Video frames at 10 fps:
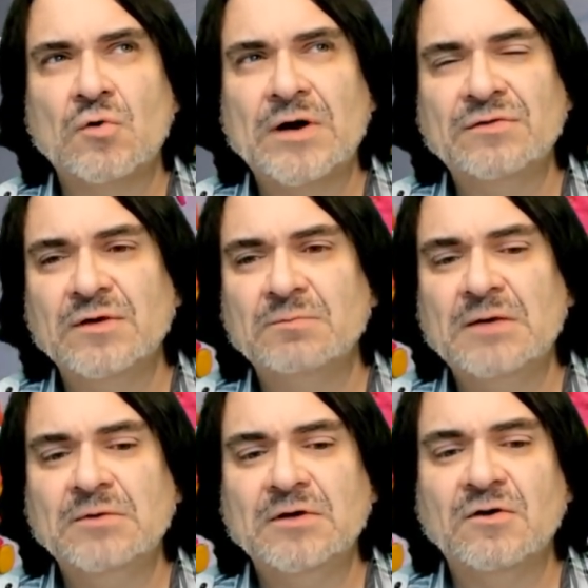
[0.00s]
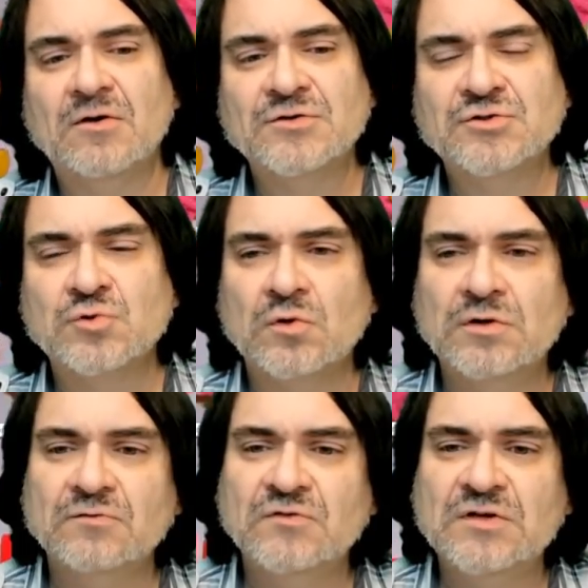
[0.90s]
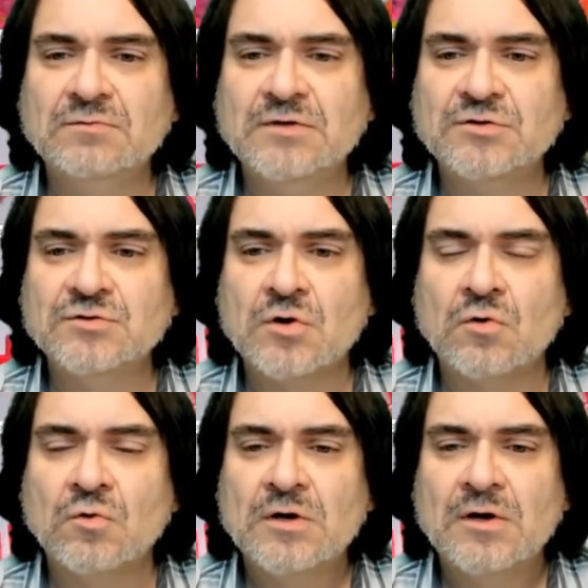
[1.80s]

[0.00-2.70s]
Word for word: I think maybe a, short-lived TV show